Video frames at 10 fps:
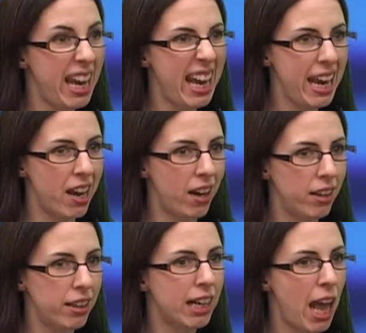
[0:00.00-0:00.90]
Here,
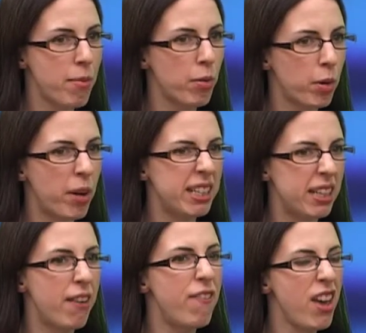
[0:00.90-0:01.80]
the claimant
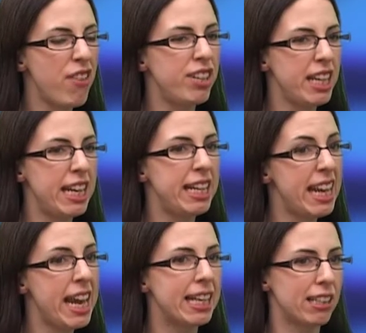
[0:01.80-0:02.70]
requested 15
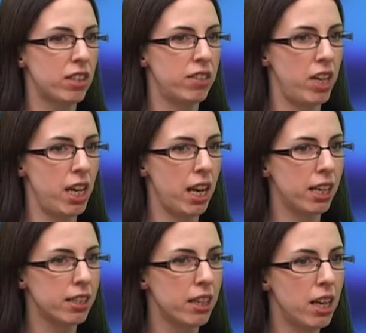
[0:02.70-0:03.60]
years loss of earnings,
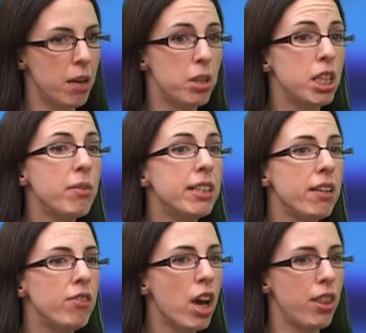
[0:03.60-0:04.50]
but she
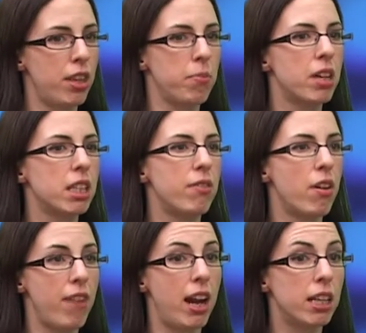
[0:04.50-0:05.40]
received nothing because of her
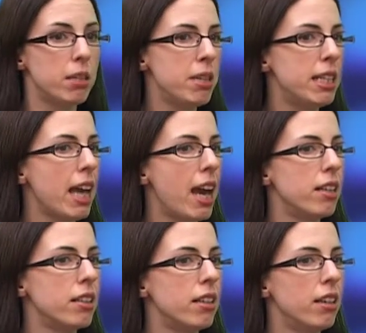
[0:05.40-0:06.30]
failure to mitigate.